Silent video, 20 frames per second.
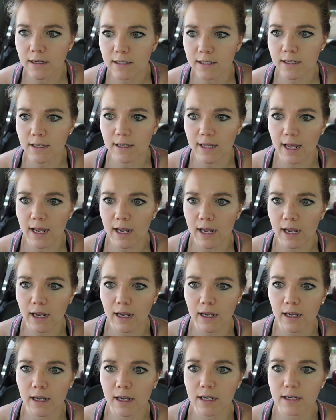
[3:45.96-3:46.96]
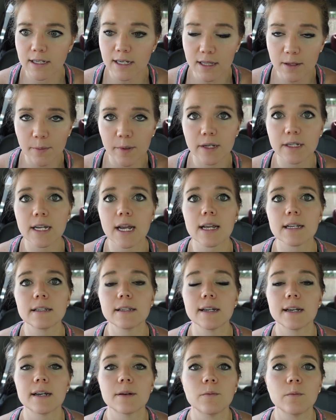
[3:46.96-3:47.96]
they did the blood
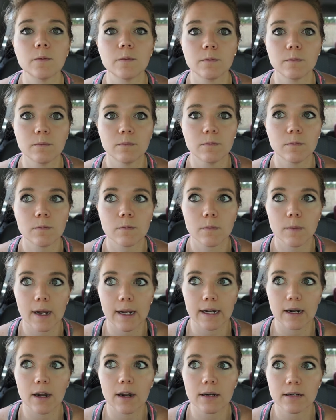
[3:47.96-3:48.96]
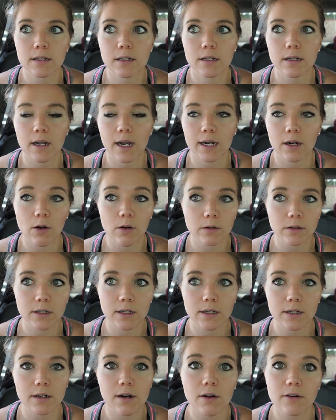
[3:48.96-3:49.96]
test, and I called
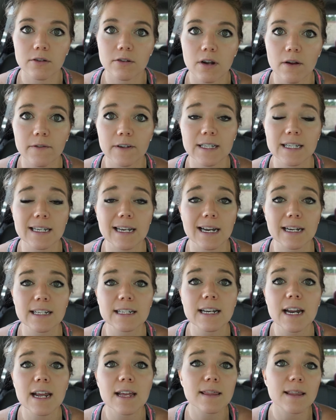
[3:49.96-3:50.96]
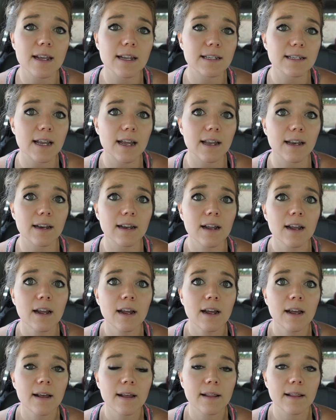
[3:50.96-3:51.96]
the doctor's office the next day, and they said
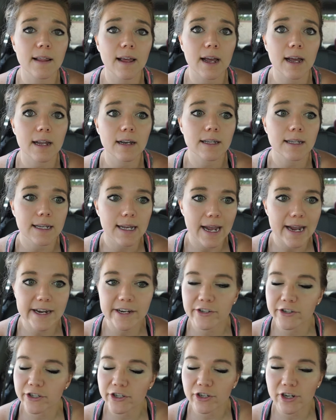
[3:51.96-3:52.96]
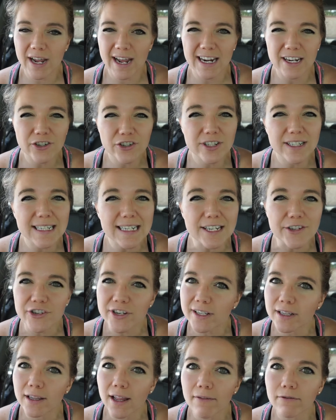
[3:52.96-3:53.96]
that the
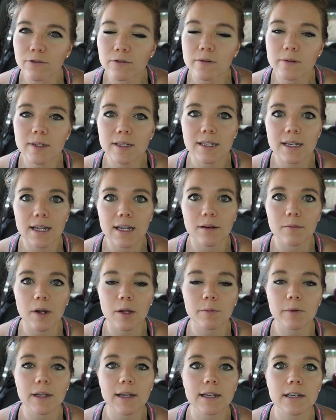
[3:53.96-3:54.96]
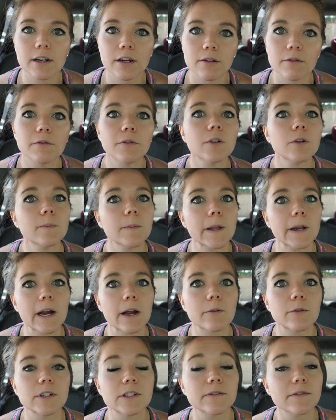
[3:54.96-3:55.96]
HCG levels in my blood confirmed that
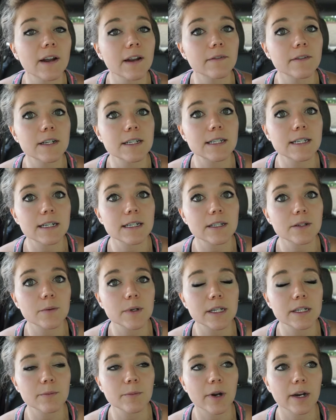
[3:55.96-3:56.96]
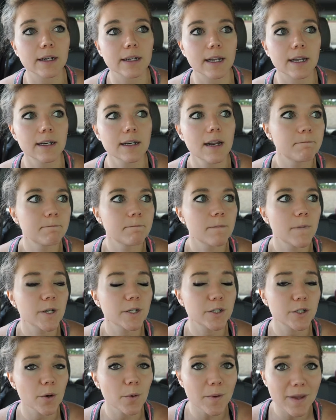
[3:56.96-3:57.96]
I was 5 to 6 weeks pregnant.
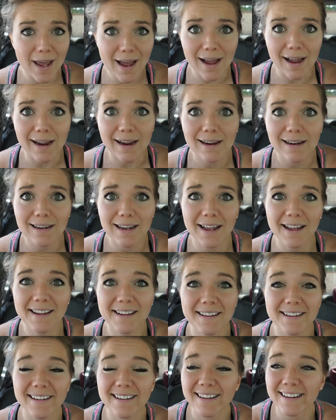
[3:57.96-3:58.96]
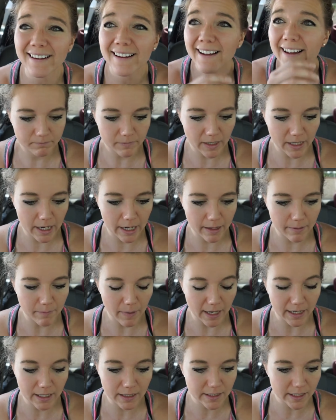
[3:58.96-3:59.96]
So yeah,
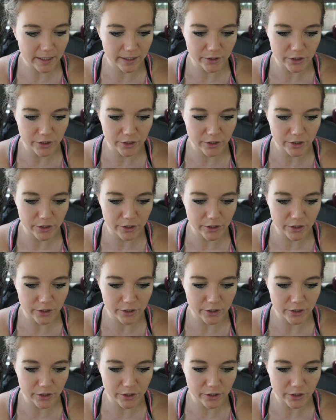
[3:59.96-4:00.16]
I guess I